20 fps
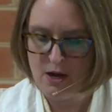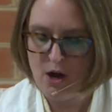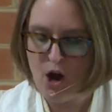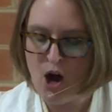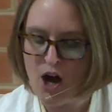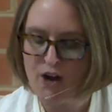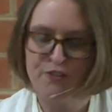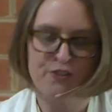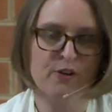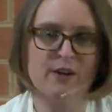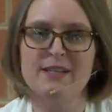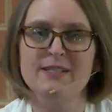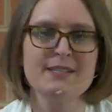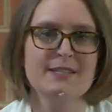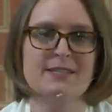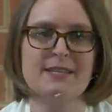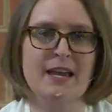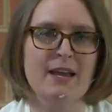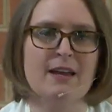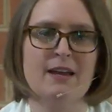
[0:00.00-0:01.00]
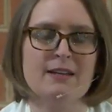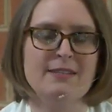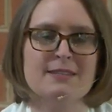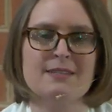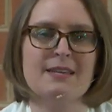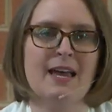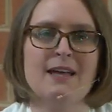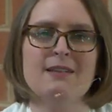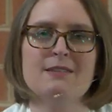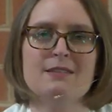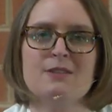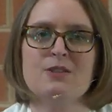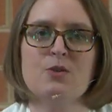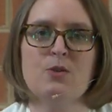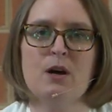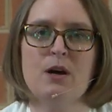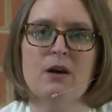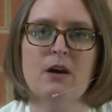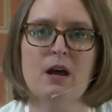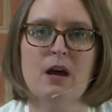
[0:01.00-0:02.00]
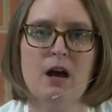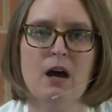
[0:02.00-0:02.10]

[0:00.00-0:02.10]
offering se sense to a,